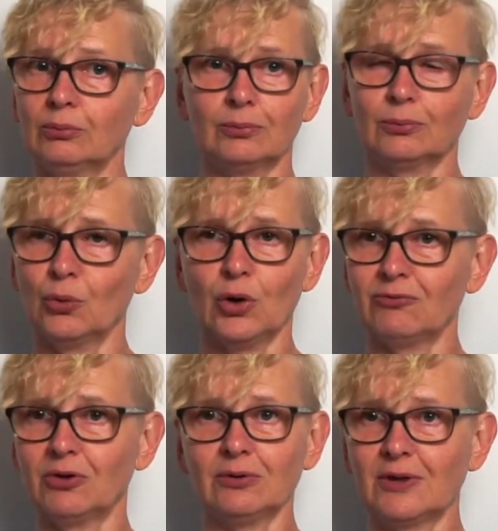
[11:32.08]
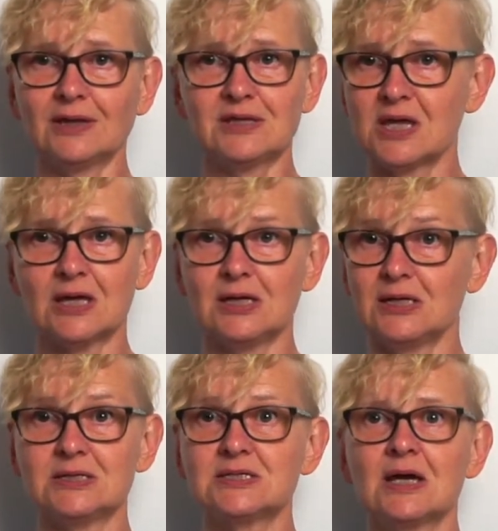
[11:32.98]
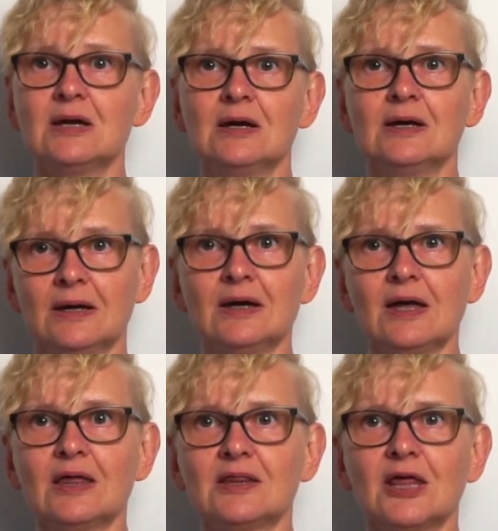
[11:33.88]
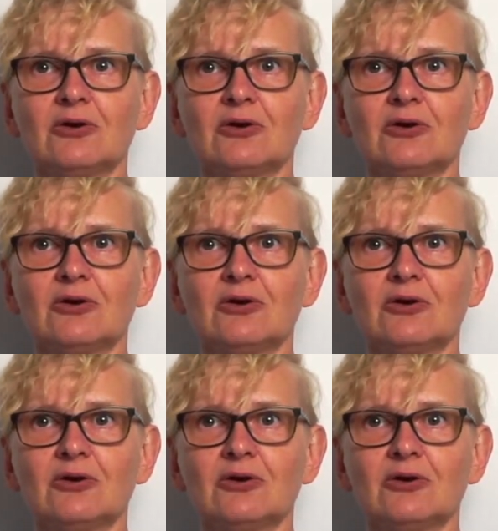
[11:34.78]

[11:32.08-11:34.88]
whatever that thing is. They